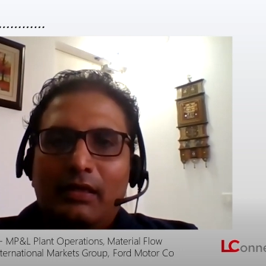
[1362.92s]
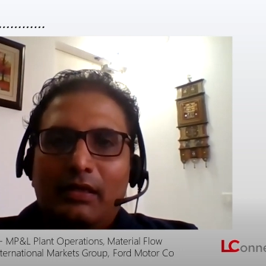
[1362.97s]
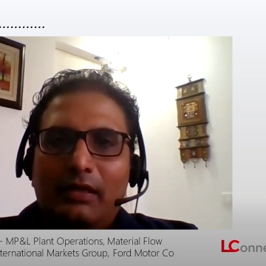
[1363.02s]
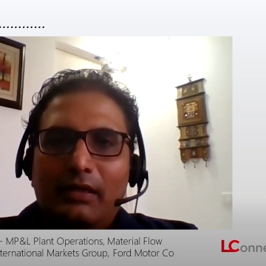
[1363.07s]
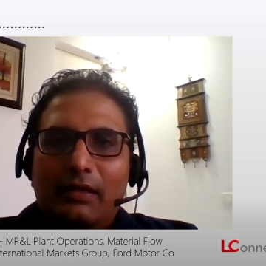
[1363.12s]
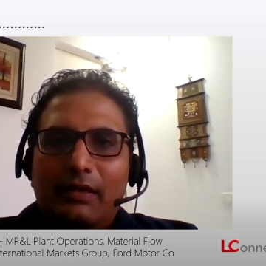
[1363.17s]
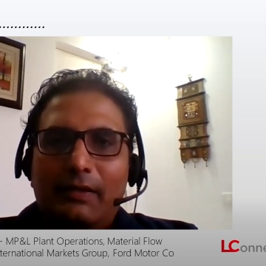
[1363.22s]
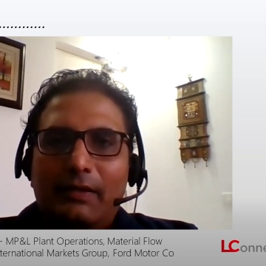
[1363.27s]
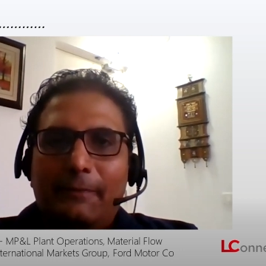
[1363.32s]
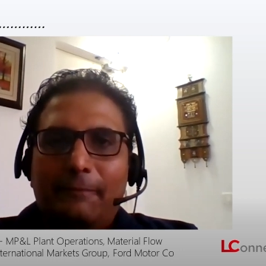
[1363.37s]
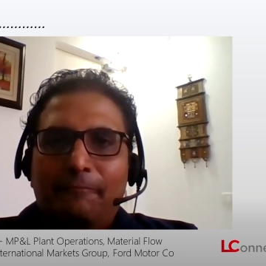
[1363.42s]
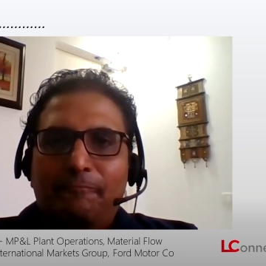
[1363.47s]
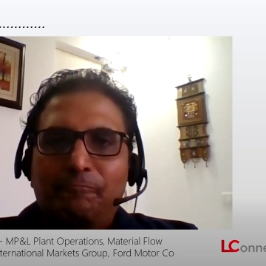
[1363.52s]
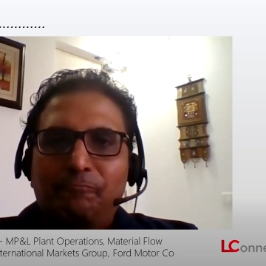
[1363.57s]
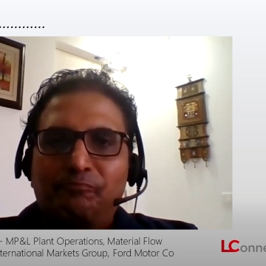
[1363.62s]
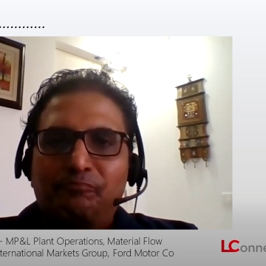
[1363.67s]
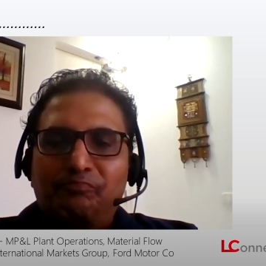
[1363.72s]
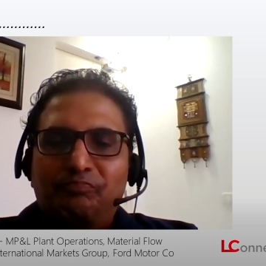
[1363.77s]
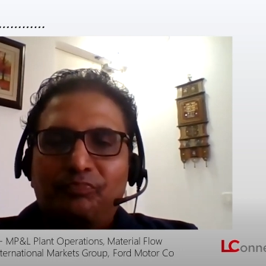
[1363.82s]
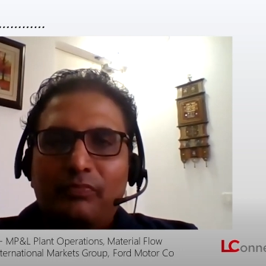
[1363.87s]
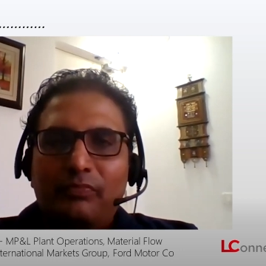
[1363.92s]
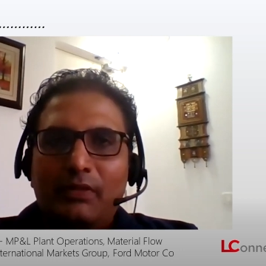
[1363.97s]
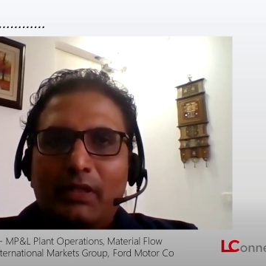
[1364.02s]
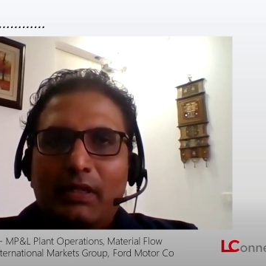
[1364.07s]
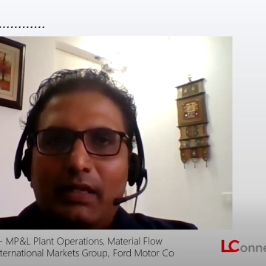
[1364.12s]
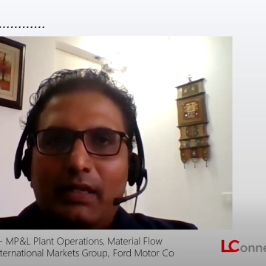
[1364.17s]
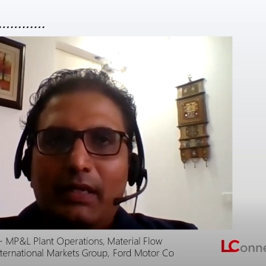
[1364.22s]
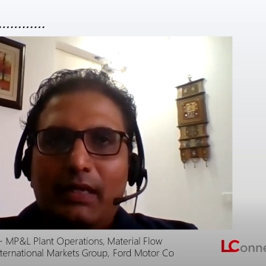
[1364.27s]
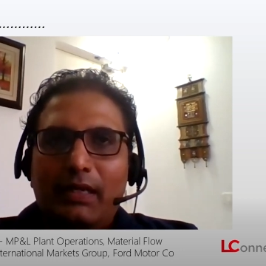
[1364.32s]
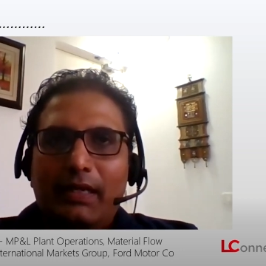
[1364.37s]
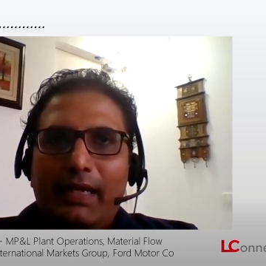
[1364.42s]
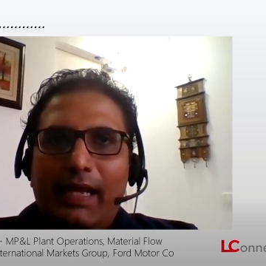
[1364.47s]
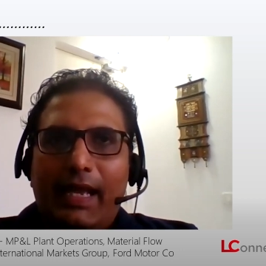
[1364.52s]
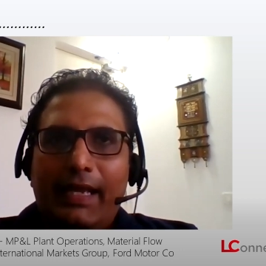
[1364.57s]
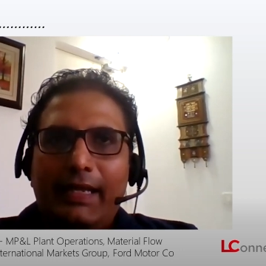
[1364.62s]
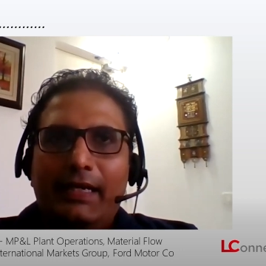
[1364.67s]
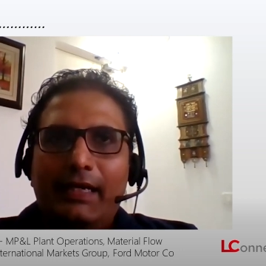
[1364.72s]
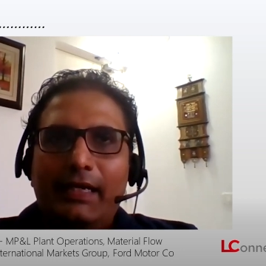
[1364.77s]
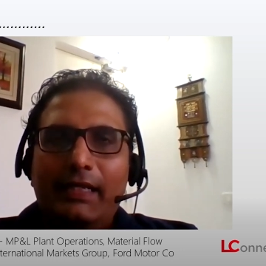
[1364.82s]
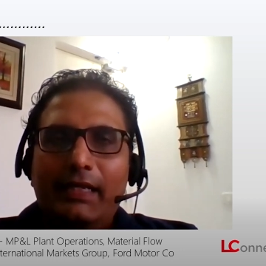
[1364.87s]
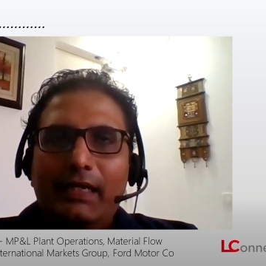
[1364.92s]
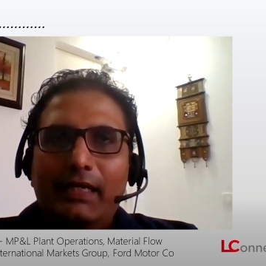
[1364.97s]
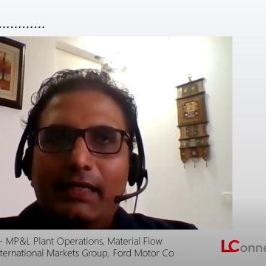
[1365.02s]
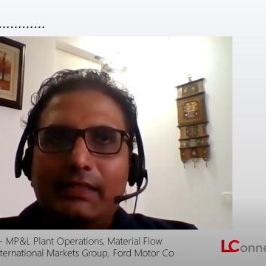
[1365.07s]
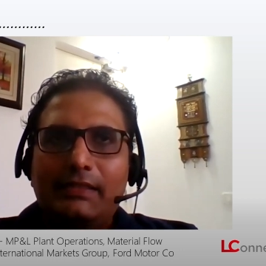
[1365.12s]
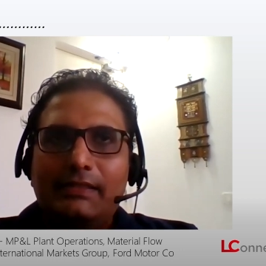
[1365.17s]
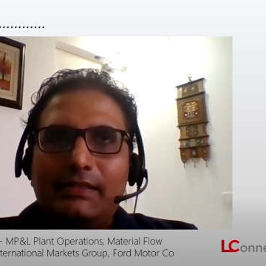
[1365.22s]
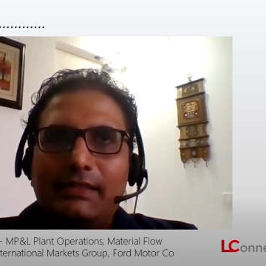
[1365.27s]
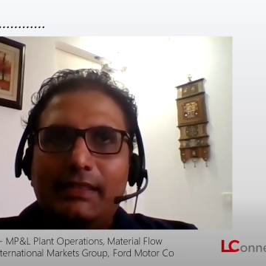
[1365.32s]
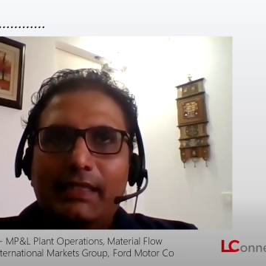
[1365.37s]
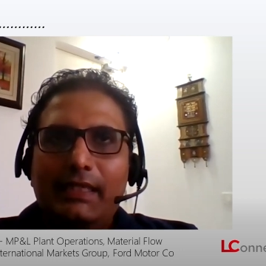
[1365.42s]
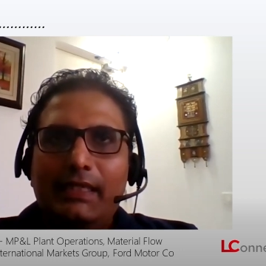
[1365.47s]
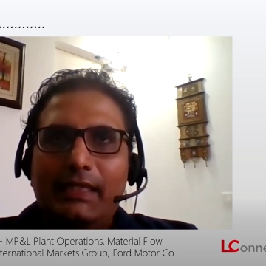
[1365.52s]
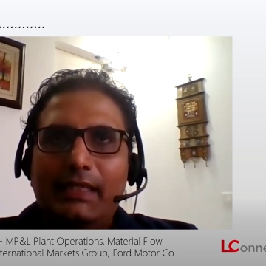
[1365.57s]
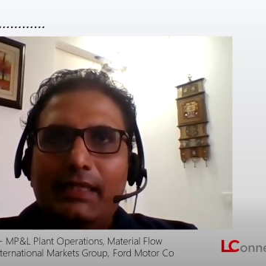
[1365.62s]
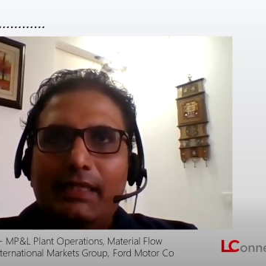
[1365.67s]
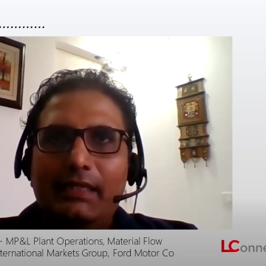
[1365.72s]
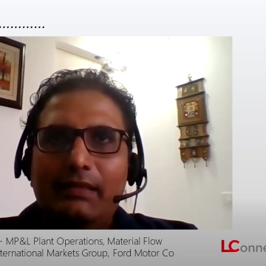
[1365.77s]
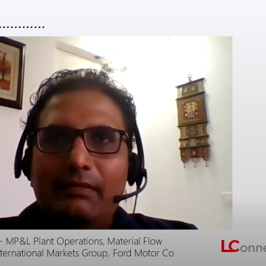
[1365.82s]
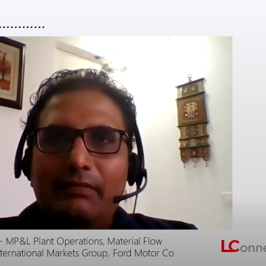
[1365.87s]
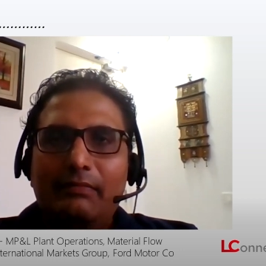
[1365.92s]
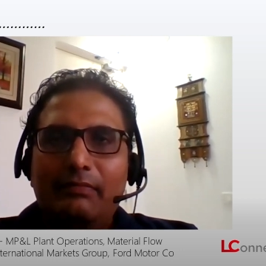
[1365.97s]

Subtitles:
Um, I clearly see